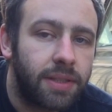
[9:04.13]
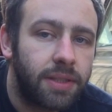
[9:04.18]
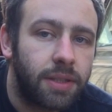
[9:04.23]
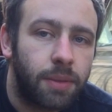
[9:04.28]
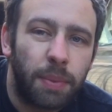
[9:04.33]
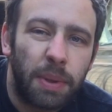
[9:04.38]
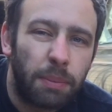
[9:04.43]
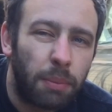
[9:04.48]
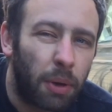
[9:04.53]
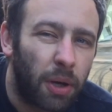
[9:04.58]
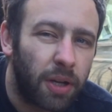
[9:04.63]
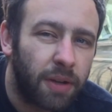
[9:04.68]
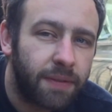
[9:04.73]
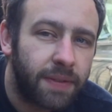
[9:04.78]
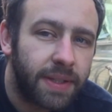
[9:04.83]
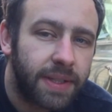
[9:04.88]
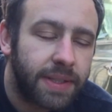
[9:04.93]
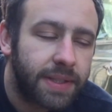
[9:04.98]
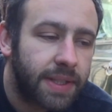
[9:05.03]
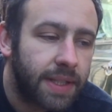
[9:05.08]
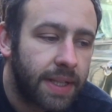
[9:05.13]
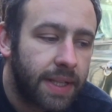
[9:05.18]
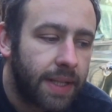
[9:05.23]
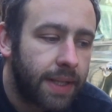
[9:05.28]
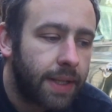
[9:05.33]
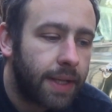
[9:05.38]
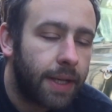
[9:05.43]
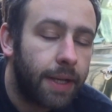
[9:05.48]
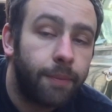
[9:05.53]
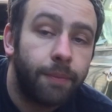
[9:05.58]
to be perfect.
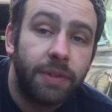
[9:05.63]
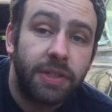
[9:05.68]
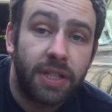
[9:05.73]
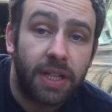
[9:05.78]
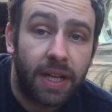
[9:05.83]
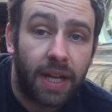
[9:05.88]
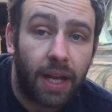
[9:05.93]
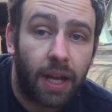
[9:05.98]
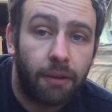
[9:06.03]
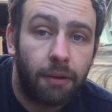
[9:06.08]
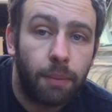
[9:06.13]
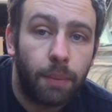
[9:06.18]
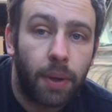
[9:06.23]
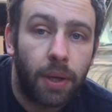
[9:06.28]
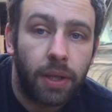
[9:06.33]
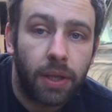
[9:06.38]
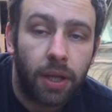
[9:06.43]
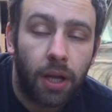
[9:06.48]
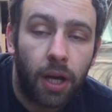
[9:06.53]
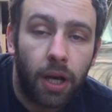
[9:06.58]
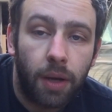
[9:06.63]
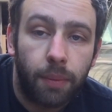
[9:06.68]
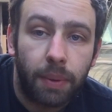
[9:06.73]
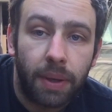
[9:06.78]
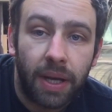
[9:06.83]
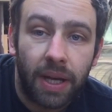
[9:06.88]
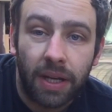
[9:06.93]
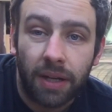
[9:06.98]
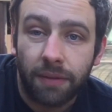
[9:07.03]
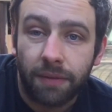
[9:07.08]
It's going to get covered by the
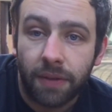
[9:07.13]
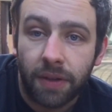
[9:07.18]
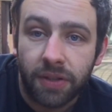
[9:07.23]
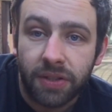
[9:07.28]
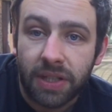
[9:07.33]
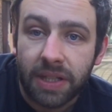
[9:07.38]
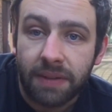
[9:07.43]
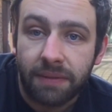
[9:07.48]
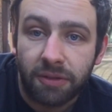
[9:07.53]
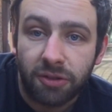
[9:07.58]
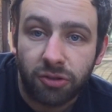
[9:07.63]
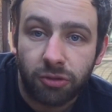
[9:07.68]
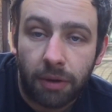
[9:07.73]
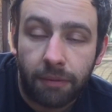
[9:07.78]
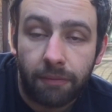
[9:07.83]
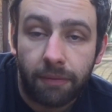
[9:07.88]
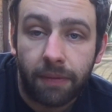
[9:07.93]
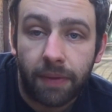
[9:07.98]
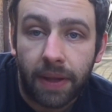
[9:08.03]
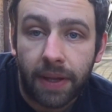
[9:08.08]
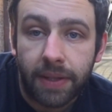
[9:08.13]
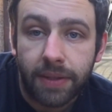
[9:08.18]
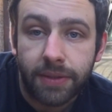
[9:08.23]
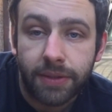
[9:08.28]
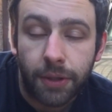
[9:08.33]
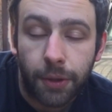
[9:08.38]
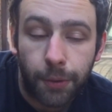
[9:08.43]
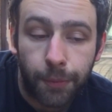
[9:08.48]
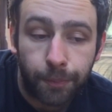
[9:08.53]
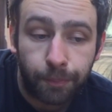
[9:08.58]
carpet, and I'd prefer to leave the strength there.
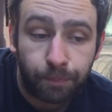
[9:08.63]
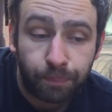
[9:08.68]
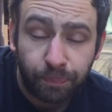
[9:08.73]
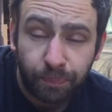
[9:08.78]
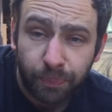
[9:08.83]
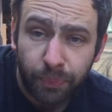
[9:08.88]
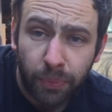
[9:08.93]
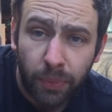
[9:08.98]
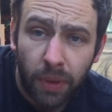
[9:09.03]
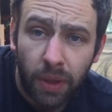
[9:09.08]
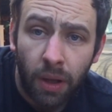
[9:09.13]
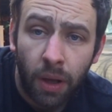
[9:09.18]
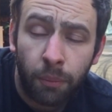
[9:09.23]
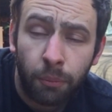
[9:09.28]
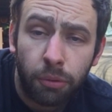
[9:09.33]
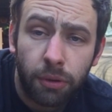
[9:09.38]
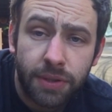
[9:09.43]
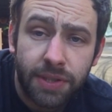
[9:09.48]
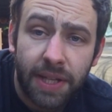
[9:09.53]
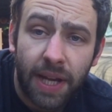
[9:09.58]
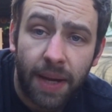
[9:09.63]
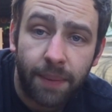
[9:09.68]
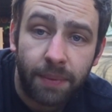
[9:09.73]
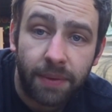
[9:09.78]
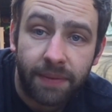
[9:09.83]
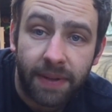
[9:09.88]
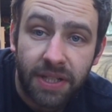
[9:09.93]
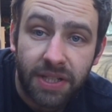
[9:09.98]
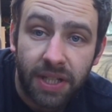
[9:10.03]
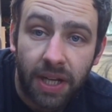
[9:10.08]
So I'm pretty happy
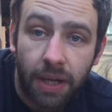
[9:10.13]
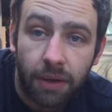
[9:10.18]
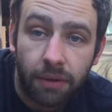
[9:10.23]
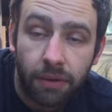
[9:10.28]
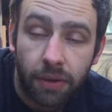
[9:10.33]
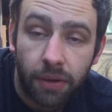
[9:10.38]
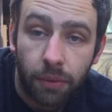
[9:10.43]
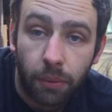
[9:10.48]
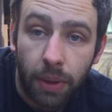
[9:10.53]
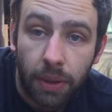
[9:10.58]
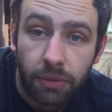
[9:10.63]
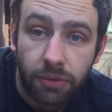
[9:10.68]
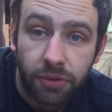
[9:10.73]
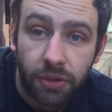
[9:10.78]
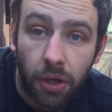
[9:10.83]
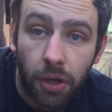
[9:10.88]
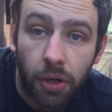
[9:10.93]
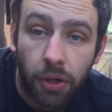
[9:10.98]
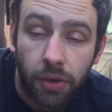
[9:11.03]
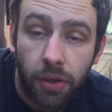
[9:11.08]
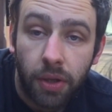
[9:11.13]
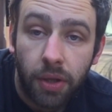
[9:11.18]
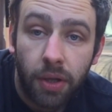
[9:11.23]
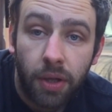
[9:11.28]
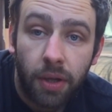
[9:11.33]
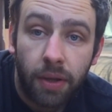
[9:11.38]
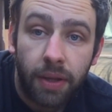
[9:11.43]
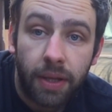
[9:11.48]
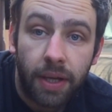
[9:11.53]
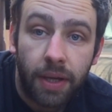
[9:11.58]
with actually how the welds are gone.
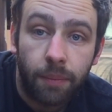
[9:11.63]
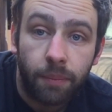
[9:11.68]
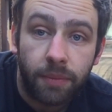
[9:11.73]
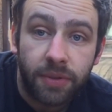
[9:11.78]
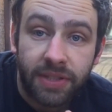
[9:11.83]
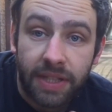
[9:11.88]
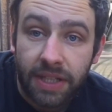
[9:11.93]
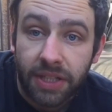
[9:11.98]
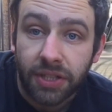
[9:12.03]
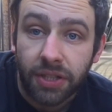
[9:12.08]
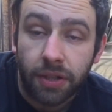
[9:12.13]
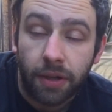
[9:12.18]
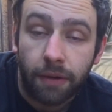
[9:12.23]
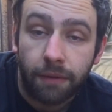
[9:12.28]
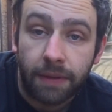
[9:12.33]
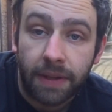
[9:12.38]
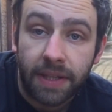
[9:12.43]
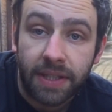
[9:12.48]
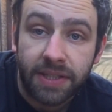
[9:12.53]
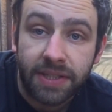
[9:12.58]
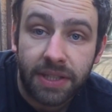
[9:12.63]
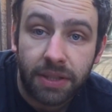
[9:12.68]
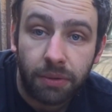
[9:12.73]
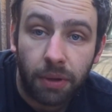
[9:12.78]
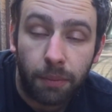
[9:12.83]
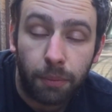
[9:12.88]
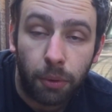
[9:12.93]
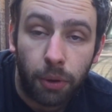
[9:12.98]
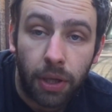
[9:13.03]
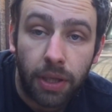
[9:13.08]
The section of the inner seal
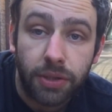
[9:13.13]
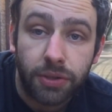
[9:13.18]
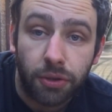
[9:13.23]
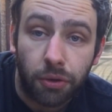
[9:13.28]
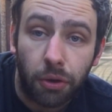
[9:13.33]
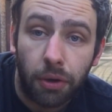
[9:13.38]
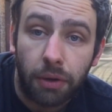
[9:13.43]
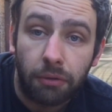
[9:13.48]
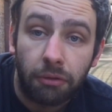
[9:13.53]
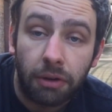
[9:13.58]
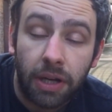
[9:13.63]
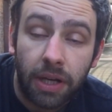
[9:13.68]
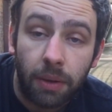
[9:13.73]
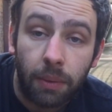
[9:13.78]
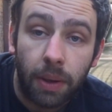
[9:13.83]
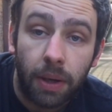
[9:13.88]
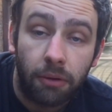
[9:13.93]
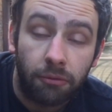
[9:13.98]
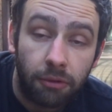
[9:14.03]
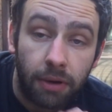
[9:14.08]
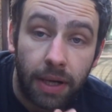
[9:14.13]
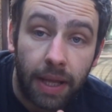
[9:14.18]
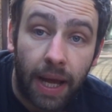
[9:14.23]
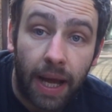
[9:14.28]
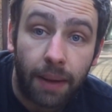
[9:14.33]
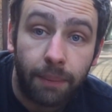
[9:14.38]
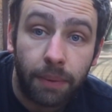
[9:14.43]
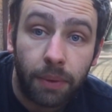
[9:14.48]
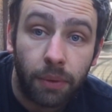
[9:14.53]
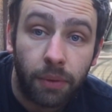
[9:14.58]
that I put in has gone in really well. I'm really
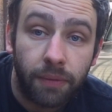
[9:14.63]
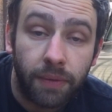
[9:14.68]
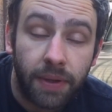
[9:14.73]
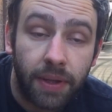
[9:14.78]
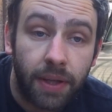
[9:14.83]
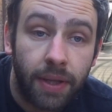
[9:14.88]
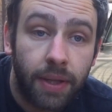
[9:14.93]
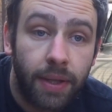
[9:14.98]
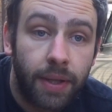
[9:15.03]
happy with it.